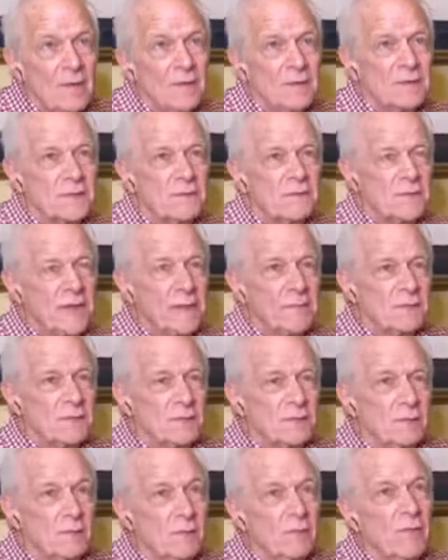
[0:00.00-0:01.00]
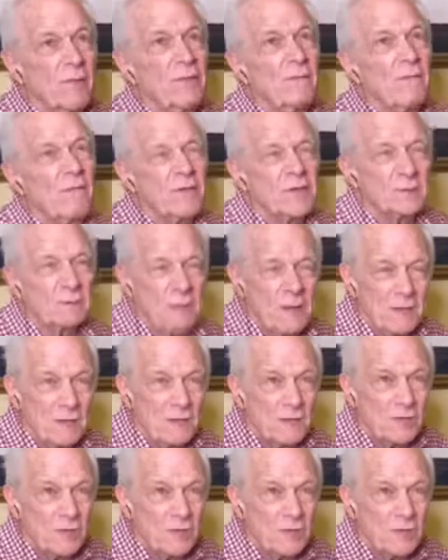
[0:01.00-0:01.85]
Sometimes we spend